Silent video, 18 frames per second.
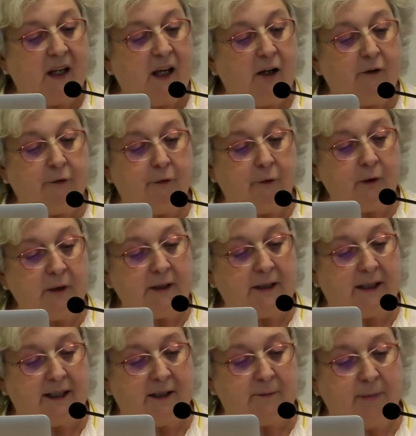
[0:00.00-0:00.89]
A
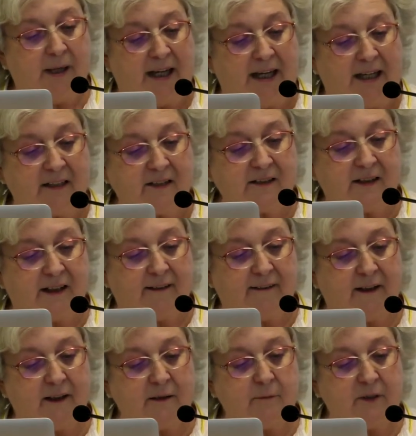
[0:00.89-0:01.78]
fortnight passed,
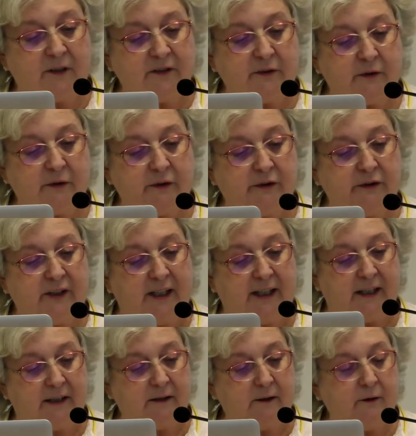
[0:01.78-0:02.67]
and then Mr.
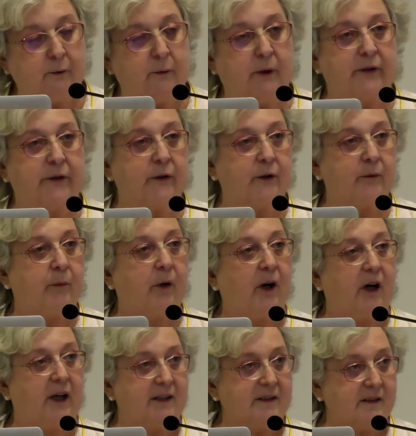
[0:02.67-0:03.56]
Stead, who was her
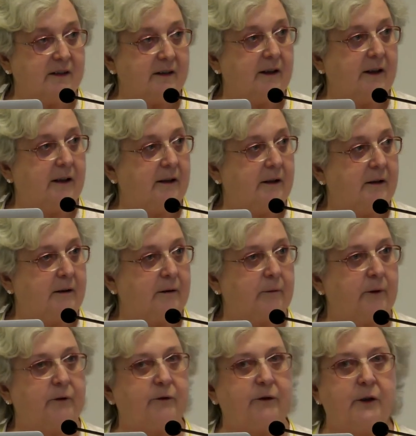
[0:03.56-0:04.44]
boss in the
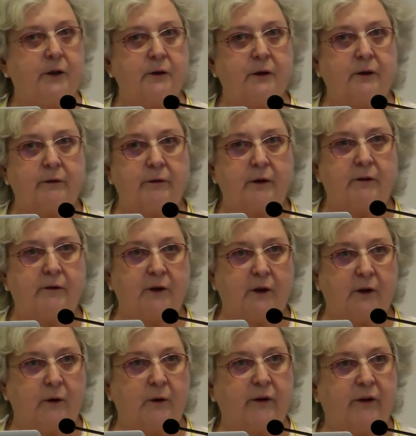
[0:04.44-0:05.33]
review of
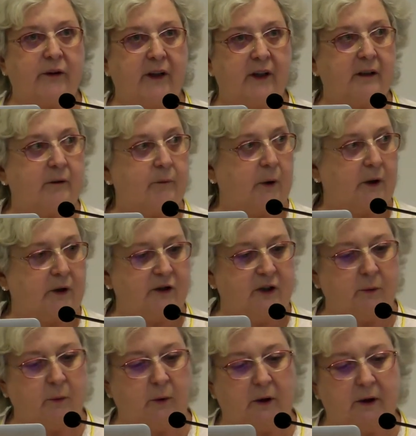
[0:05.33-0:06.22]
reviews that where
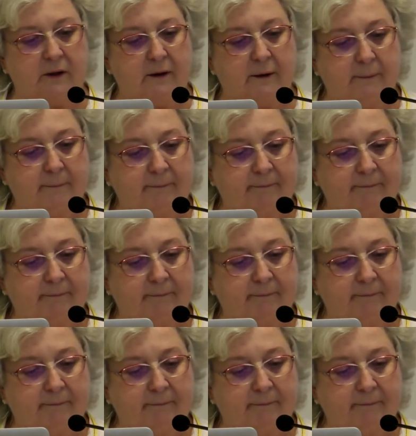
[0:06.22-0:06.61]
she worked,